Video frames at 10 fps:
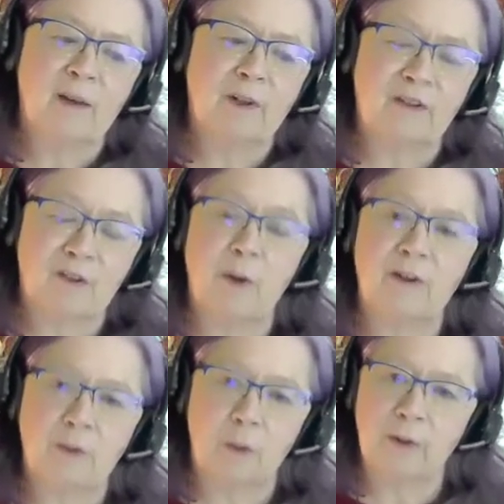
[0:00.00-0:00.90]
which is
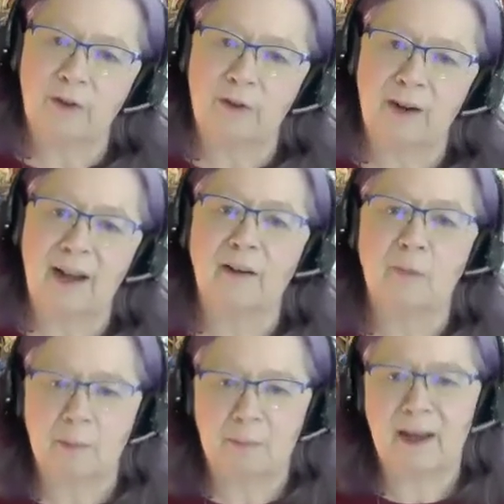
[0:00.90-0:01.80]
going towards your end
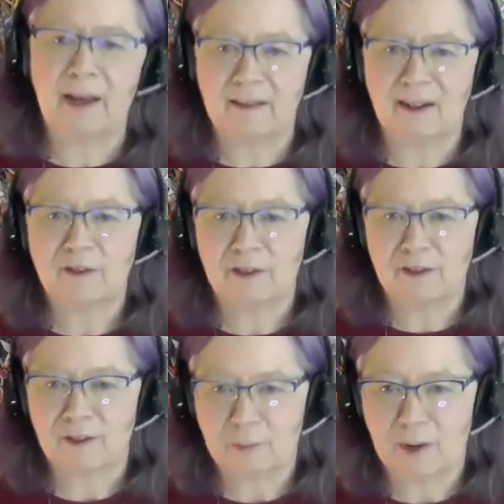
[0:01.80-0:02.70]
but paying attention to
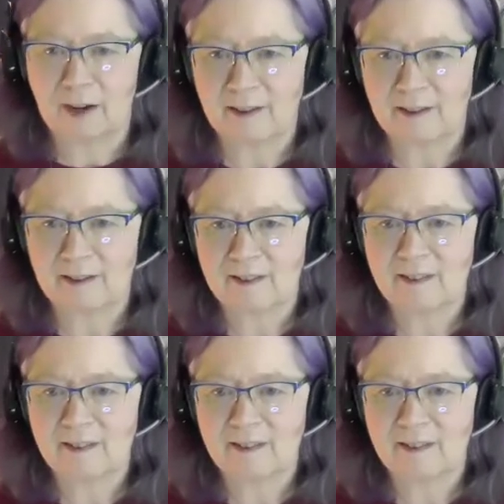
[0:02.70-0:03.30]
the process.